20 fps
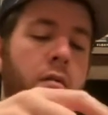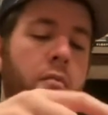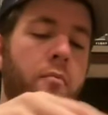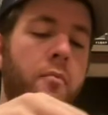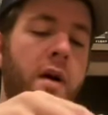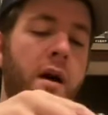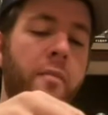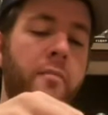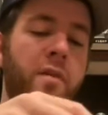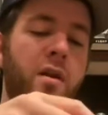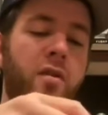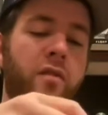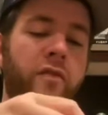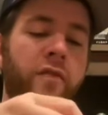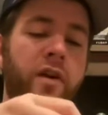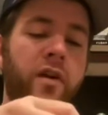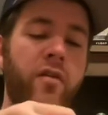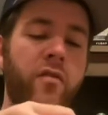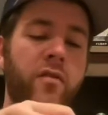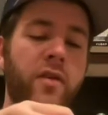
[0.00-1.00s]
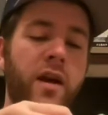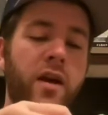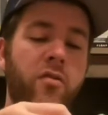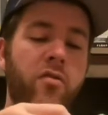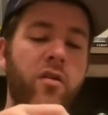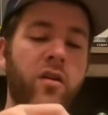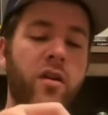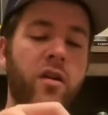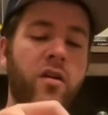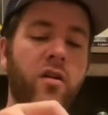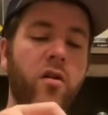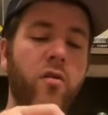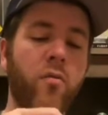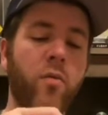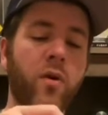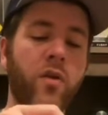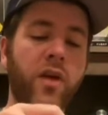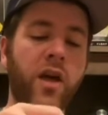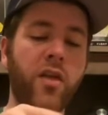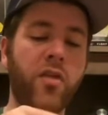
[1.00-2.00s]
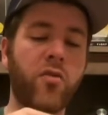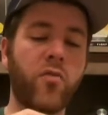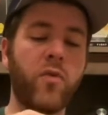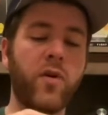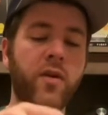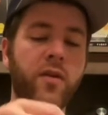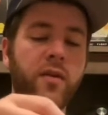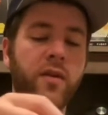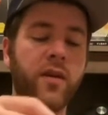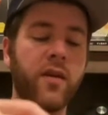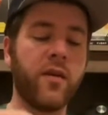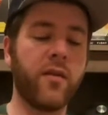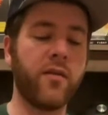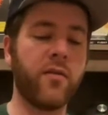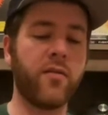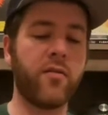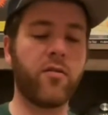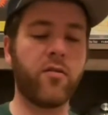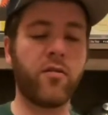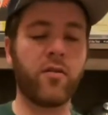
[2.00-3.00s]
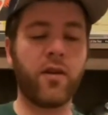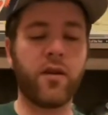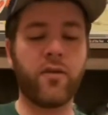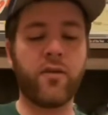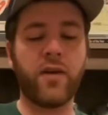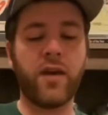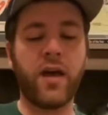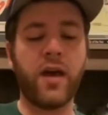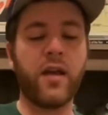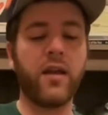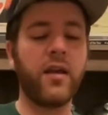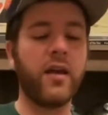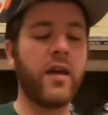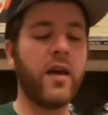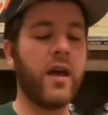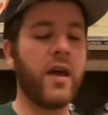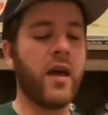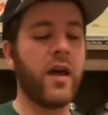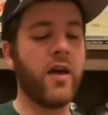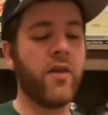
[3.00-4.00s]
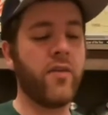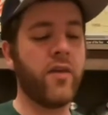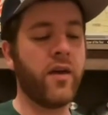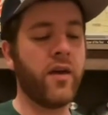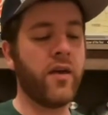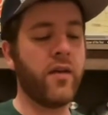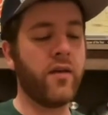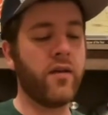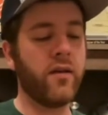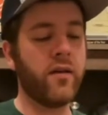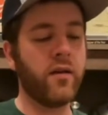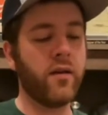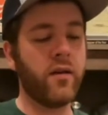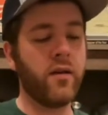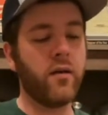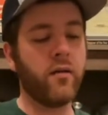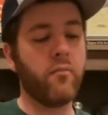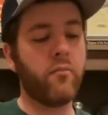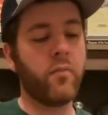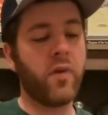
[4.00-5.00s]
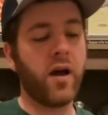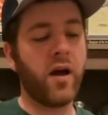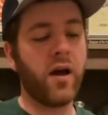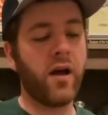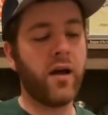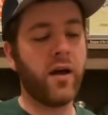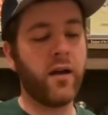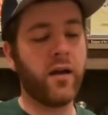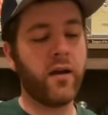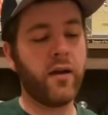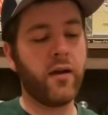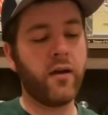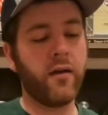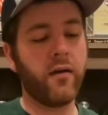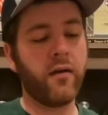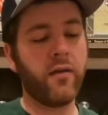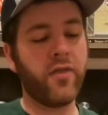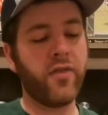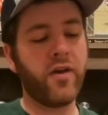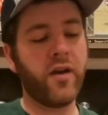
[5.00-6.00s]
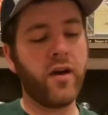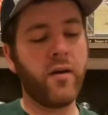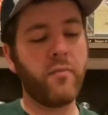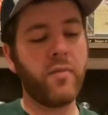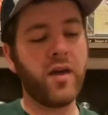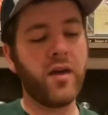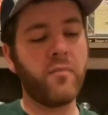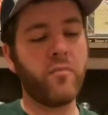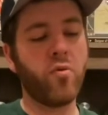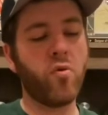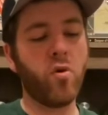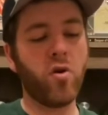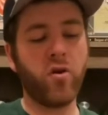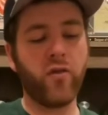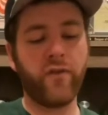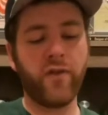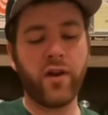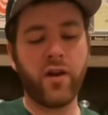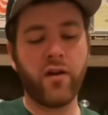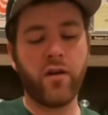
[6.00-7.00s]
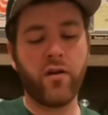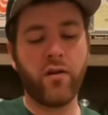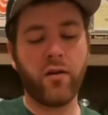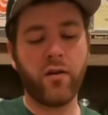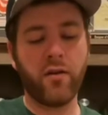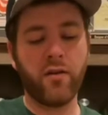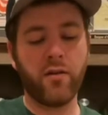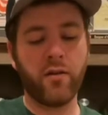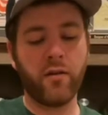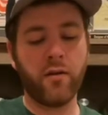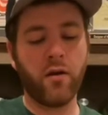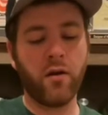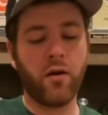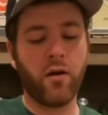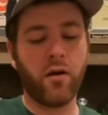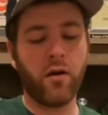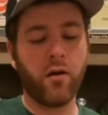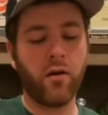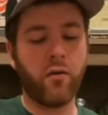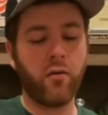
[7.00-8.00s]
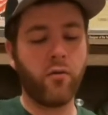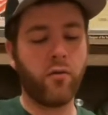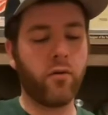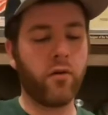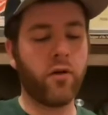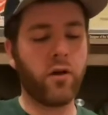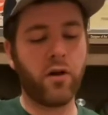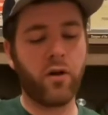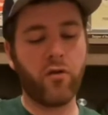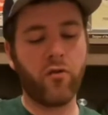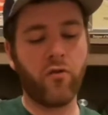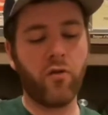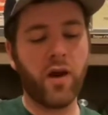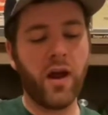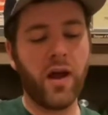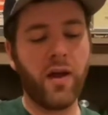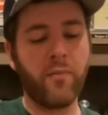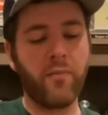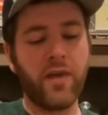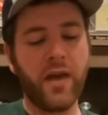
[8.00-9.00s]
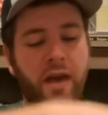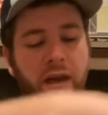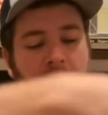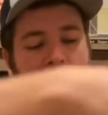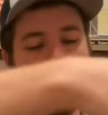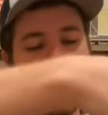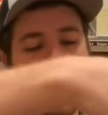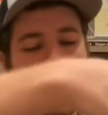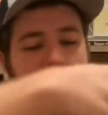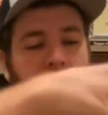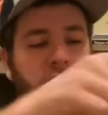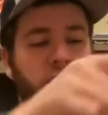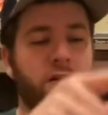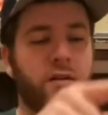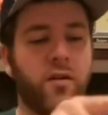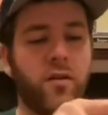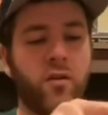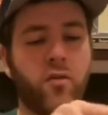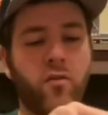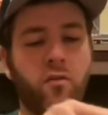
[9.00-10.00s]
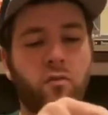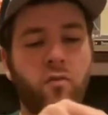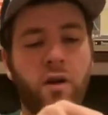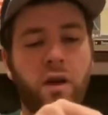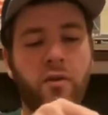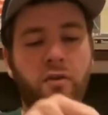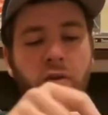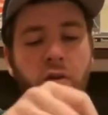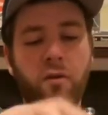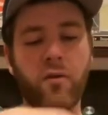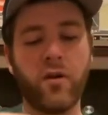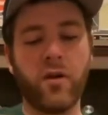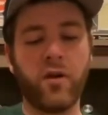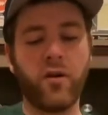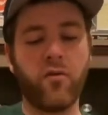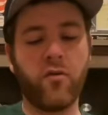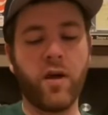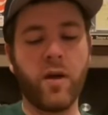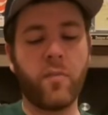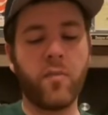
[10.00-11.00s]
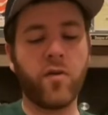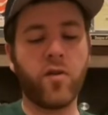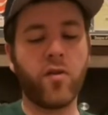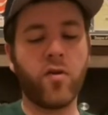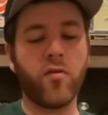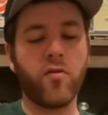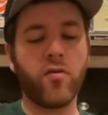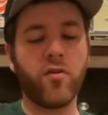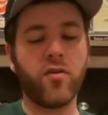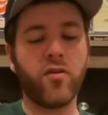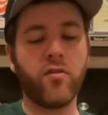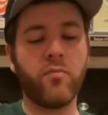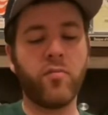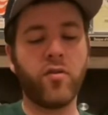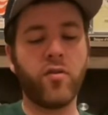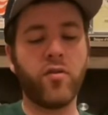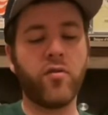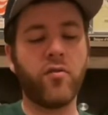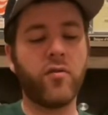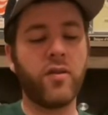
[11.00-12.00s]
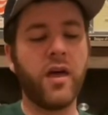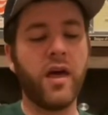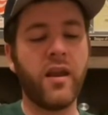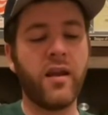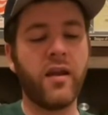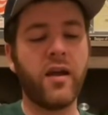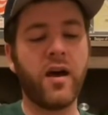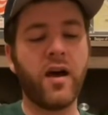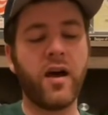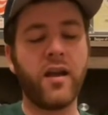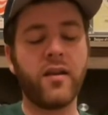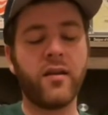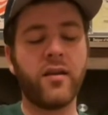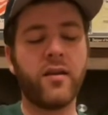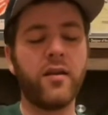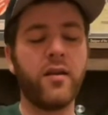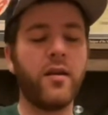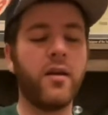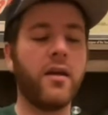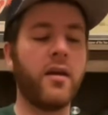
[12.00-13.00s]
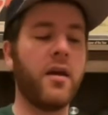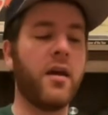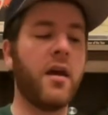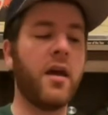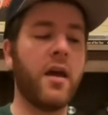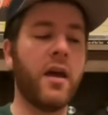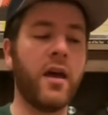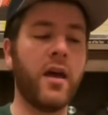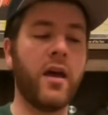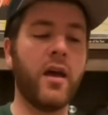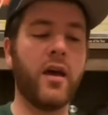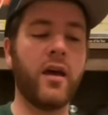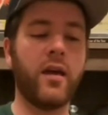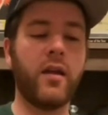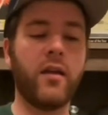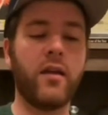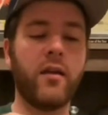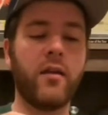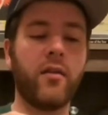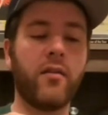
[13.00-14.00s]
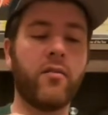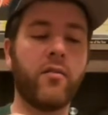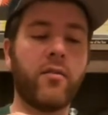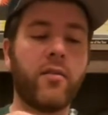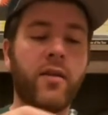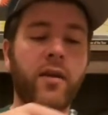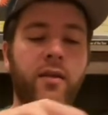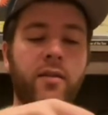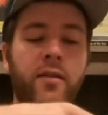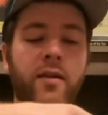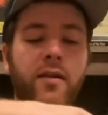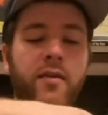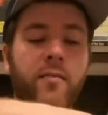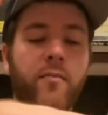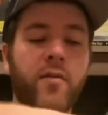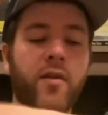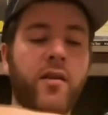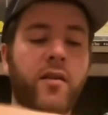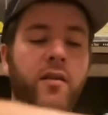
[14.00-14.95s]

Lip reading: my middle finger is actually gonna go where that twist is, just like that. And then my thumb and pointer finger are gonna grab that knot right there. We're gonna grab close to the balloon, that knot. And just like this, I'm gonna